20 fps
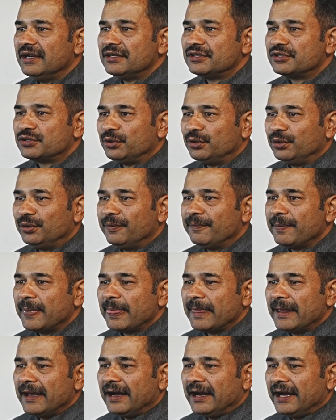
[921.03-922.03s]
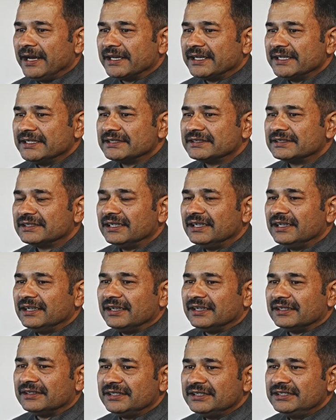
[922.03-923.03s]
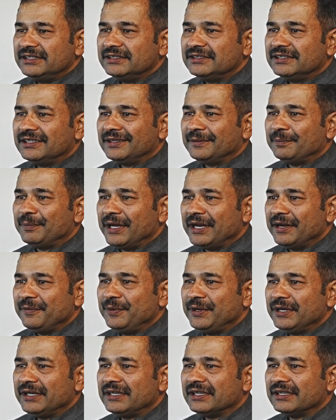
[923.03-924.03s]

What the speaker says: So I guess this is the benefit